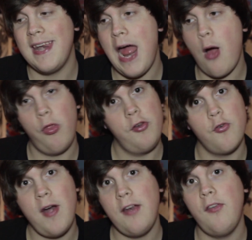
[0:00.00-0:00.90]
Now, the
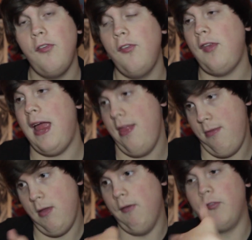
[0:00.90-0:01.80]
directors
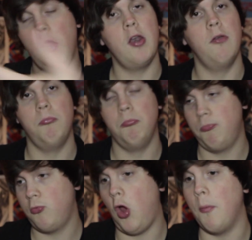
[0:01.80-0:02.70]
have done
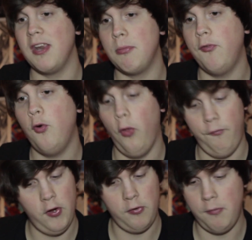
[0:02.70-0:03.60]
comedies before. The
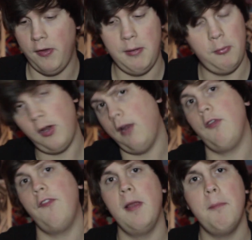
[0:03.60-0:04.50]
first movie they did was I Love
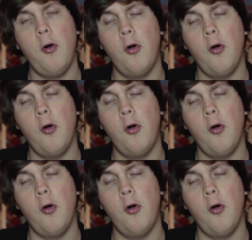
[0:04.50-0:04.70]
You, Philip